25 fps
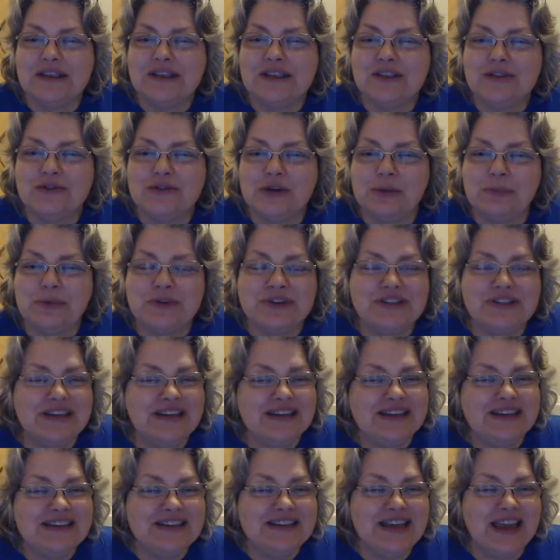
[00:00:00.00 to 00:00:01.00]
Triple
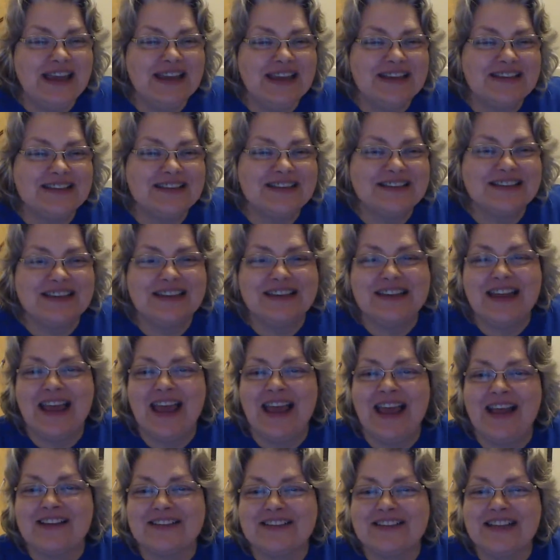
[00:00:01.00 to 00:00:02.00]
10 Tanks is in the
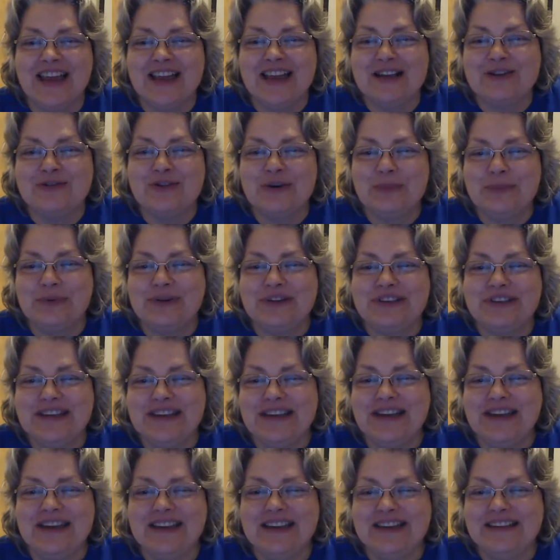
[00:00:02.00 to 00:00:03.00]
house. Hey, Triple
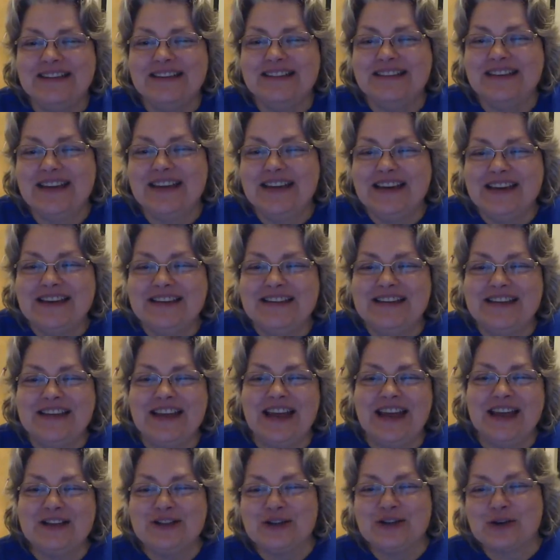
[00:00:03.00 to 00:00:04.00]
10.
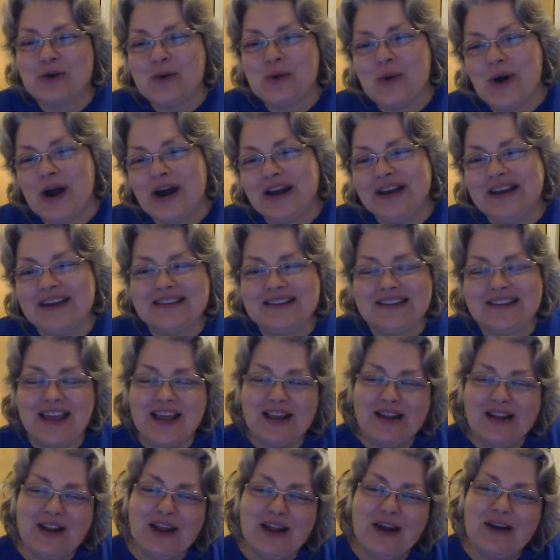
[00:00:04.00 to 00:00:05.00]
DH Aquatics.
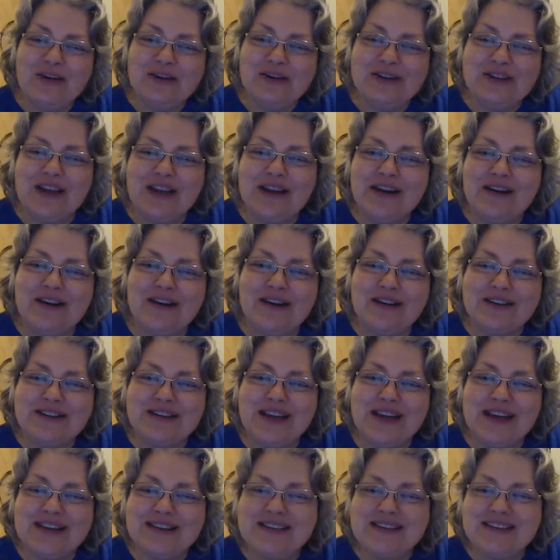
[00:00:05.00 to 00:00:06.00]
Hello,
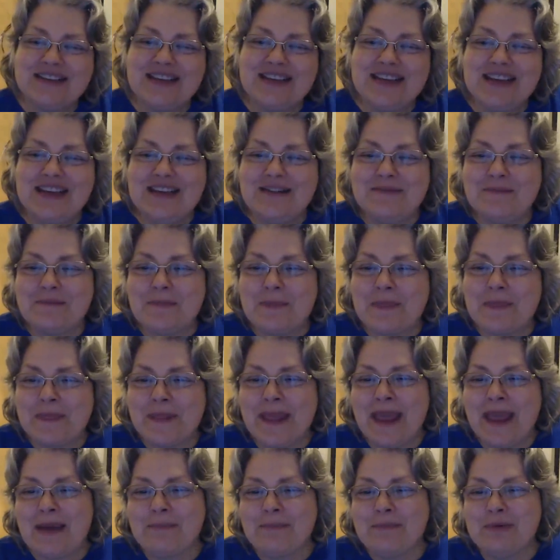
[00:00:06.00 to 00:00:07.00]
Dusty.
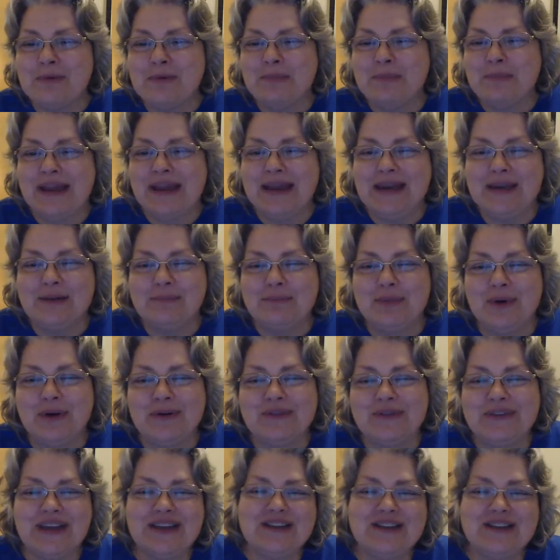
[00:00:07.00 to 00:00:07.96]
Happy belated birthday,